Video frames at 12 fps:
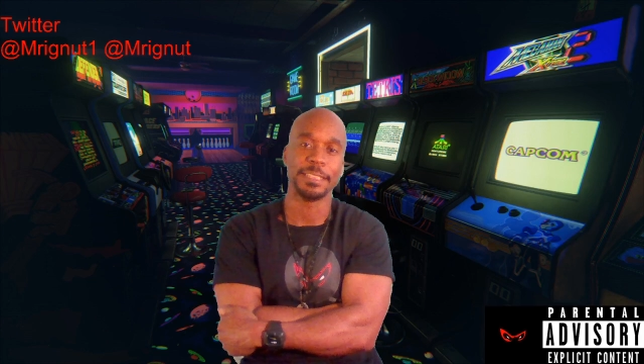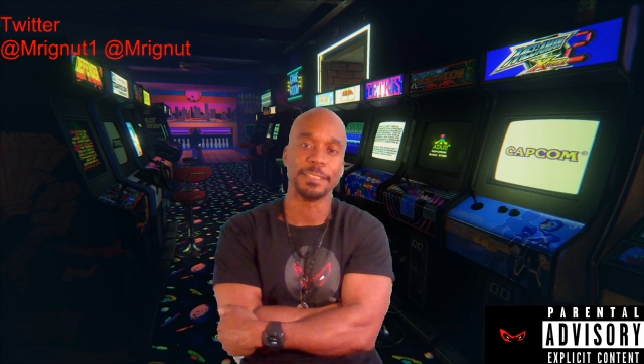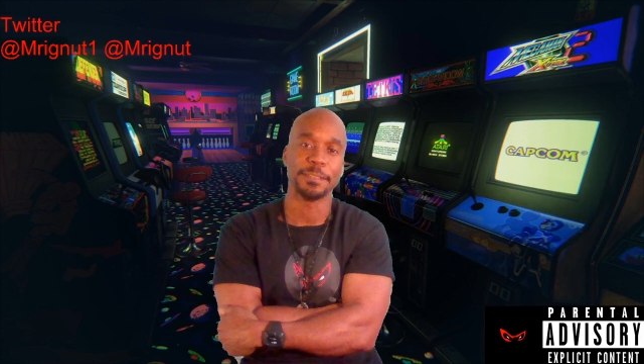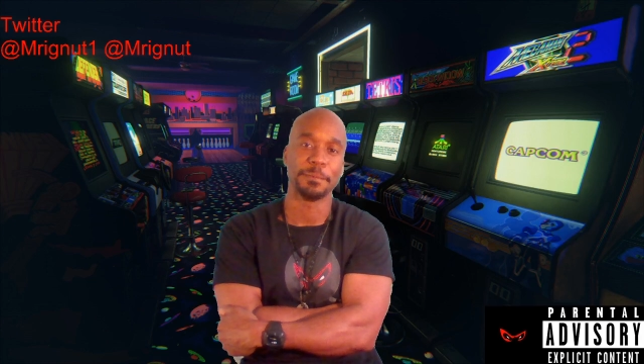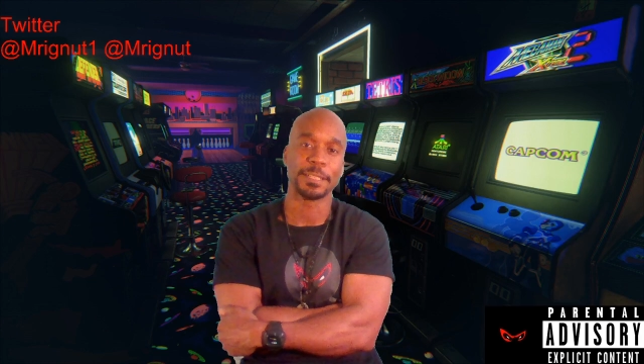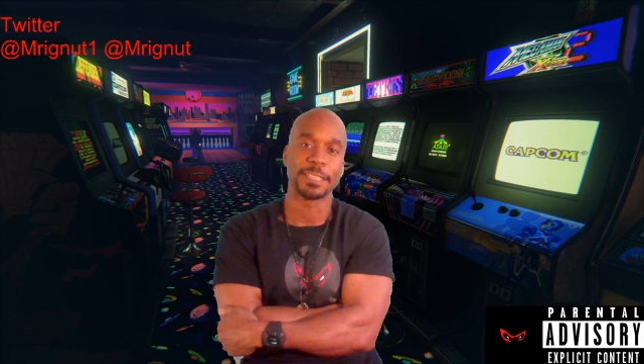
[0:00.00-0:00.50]

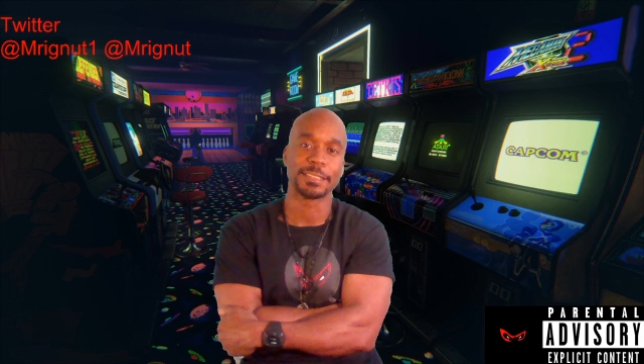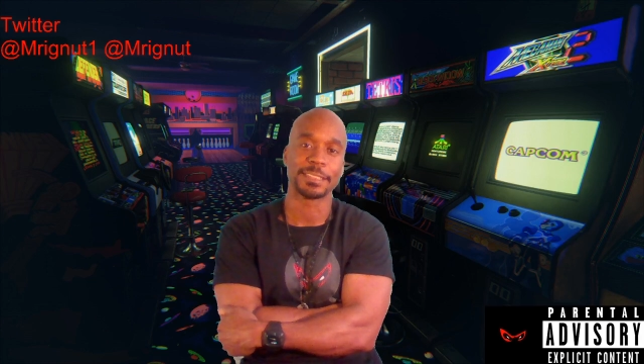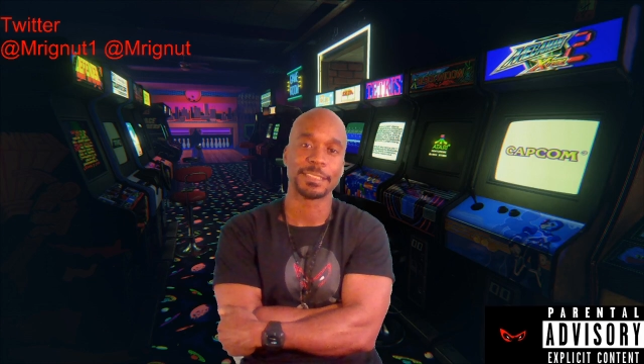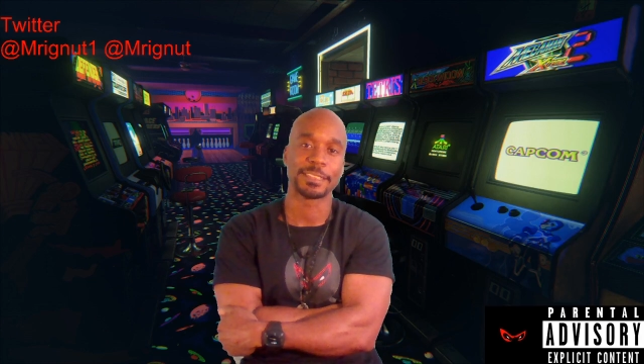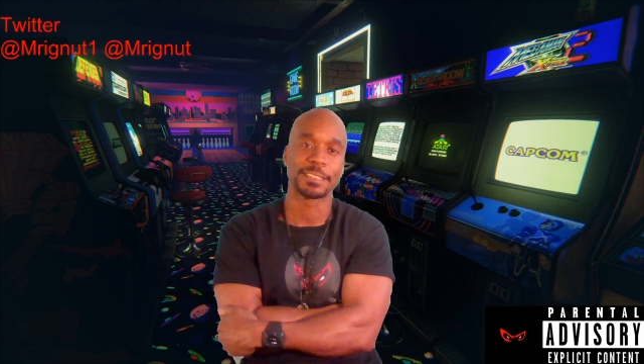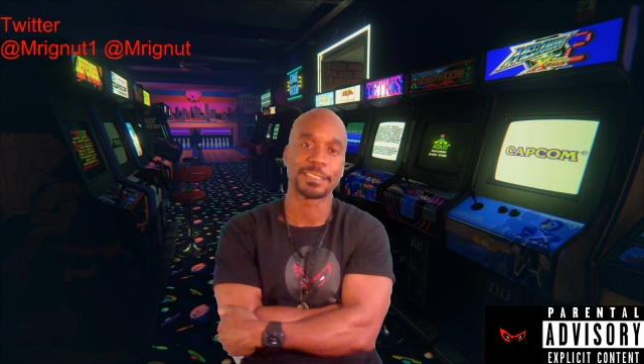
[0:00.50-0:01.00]
because
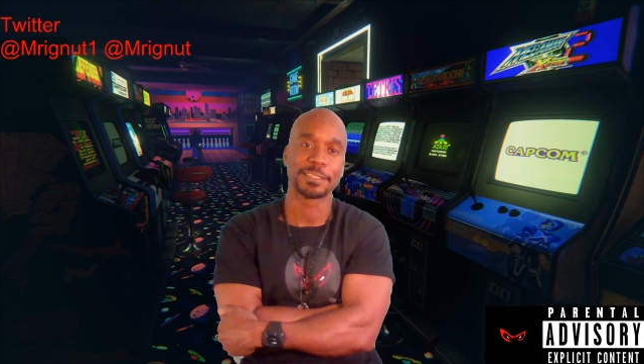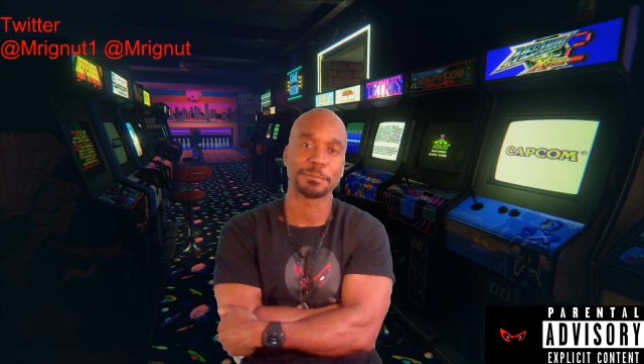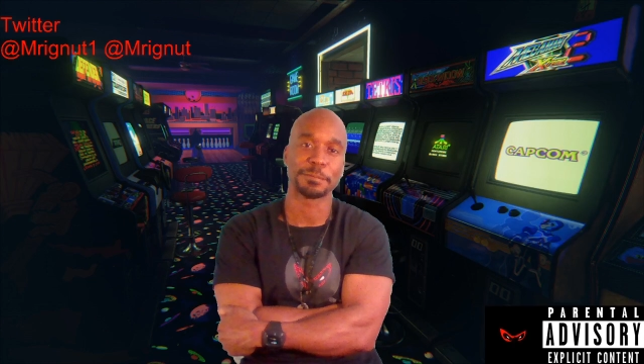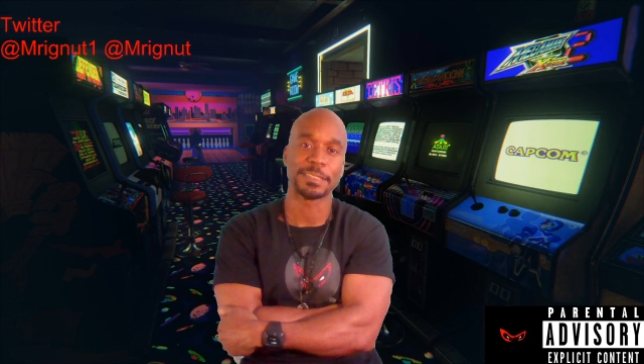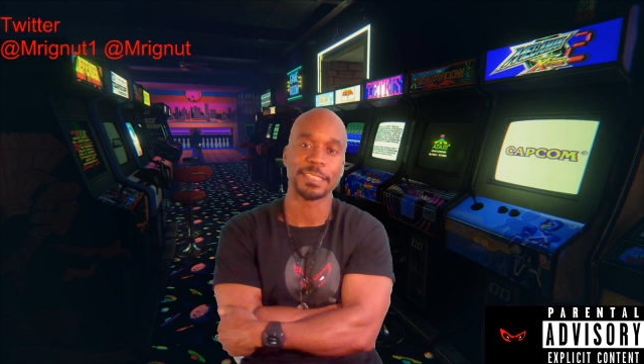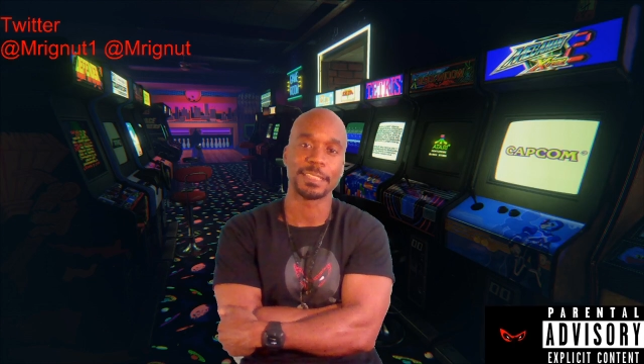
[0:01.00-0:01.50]
it's it's
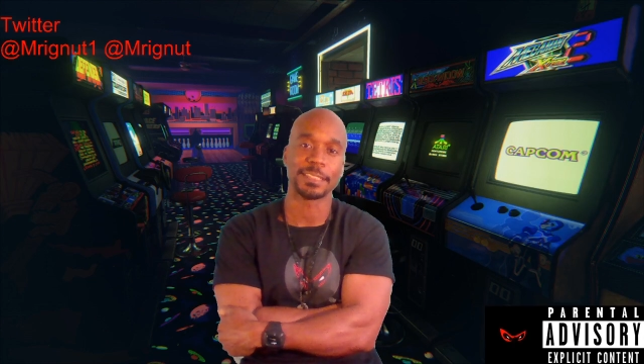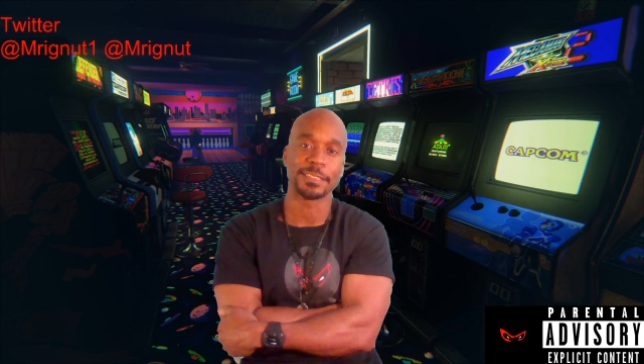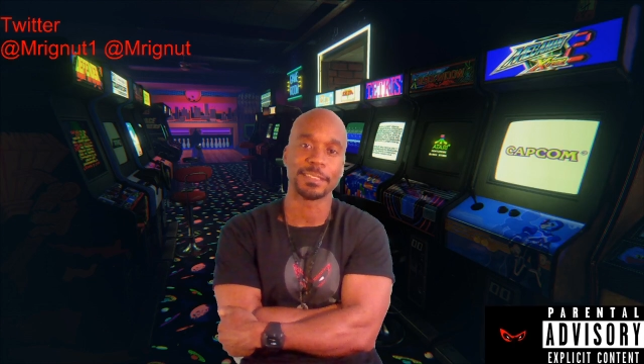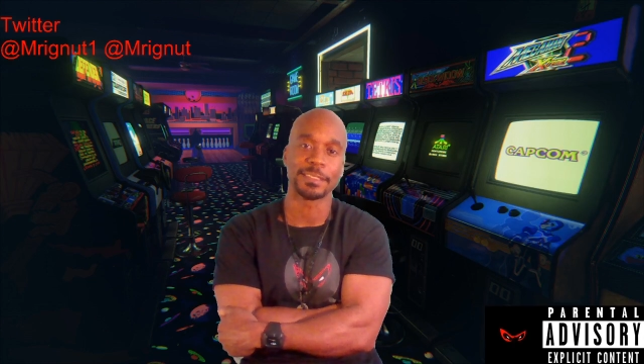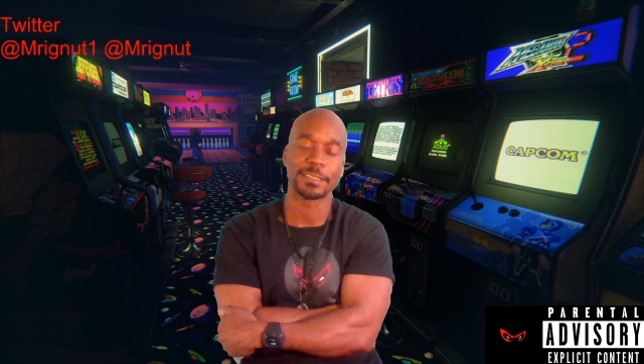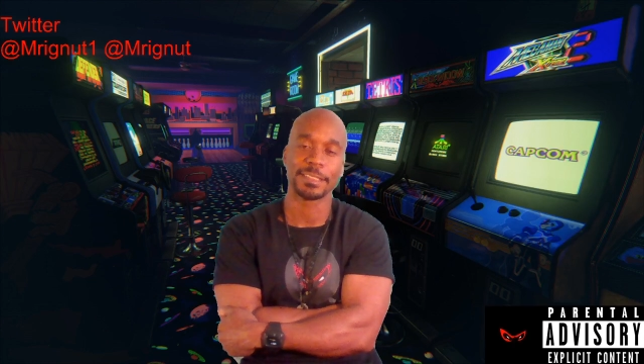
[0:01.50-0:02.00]

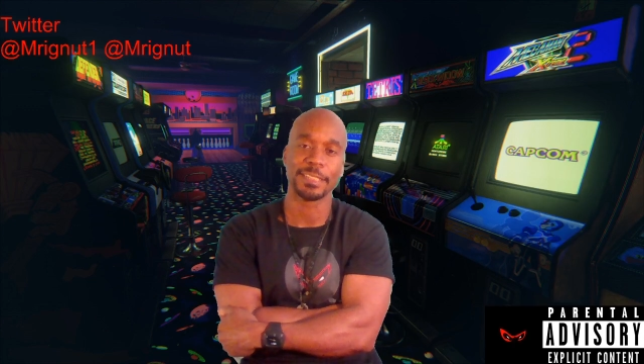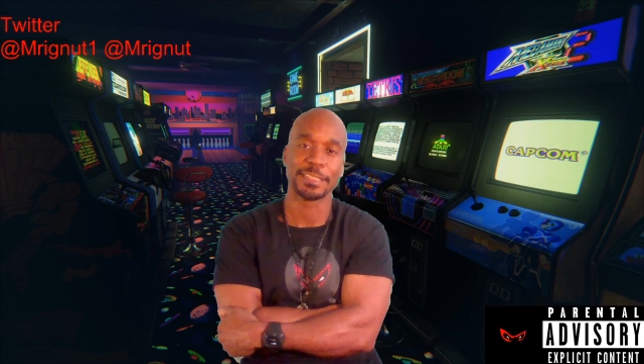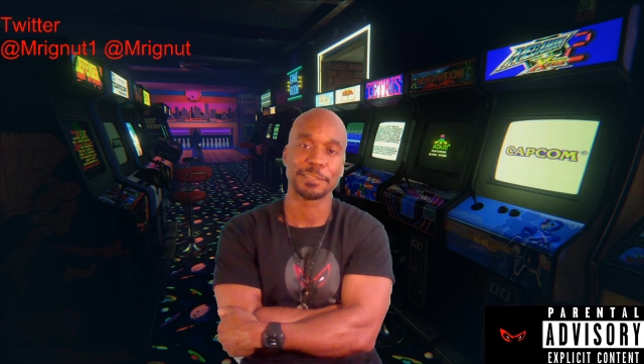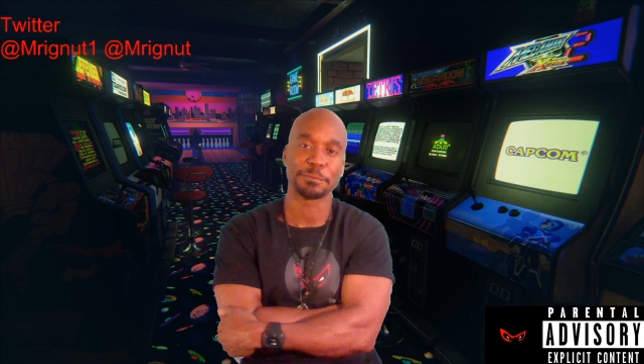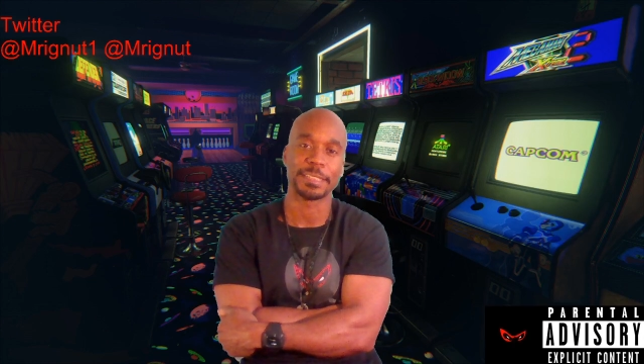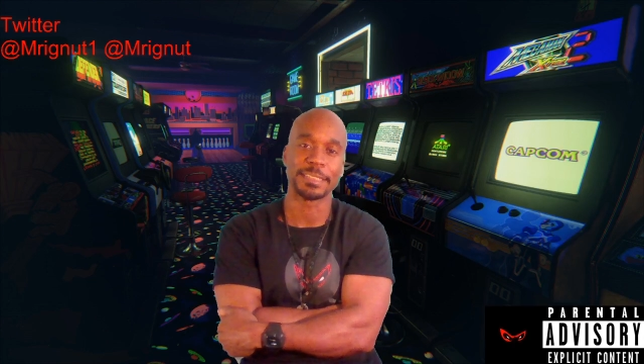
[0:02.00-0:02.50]
ridiculous. It
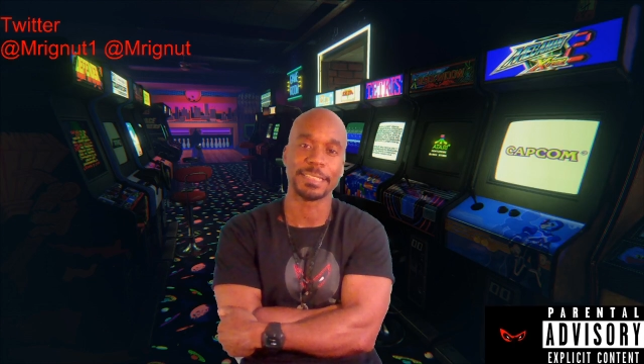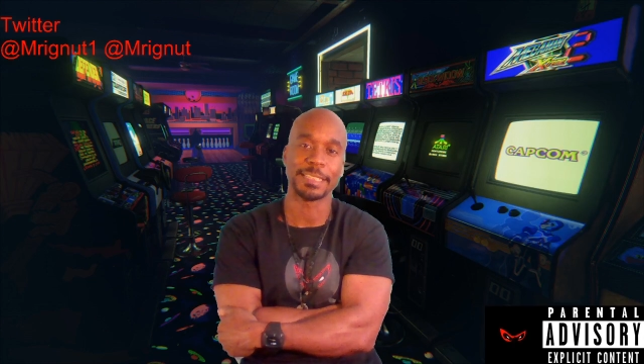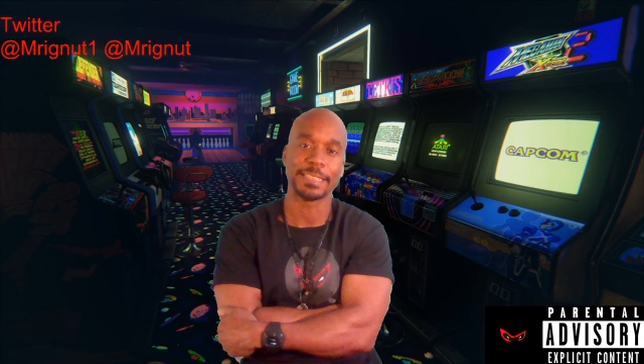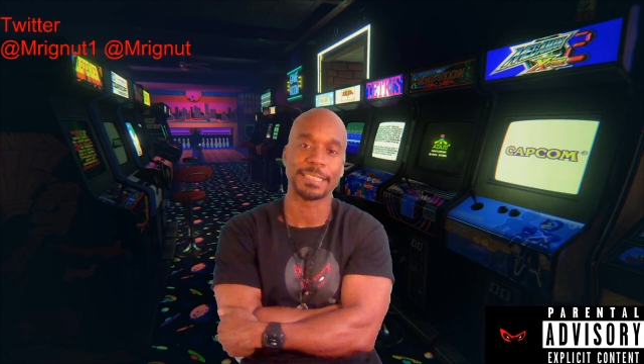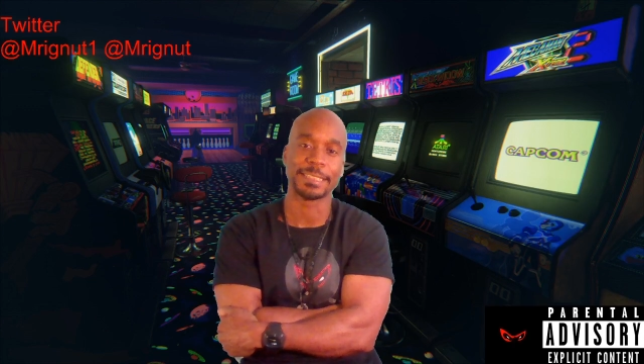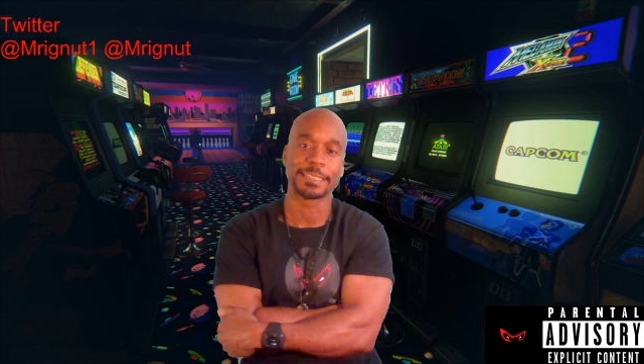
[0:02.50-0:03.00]
is what it
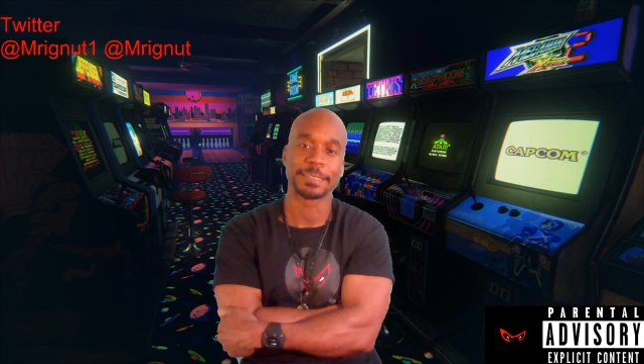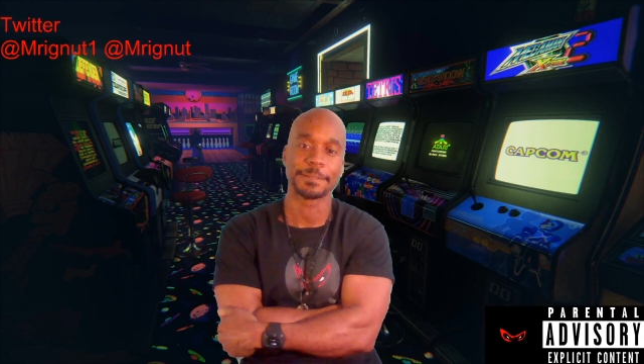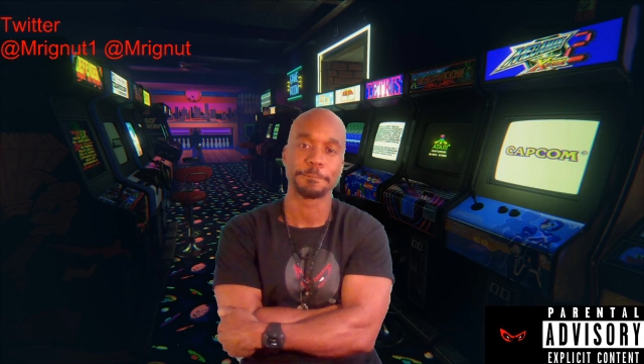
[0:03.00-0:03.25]
is.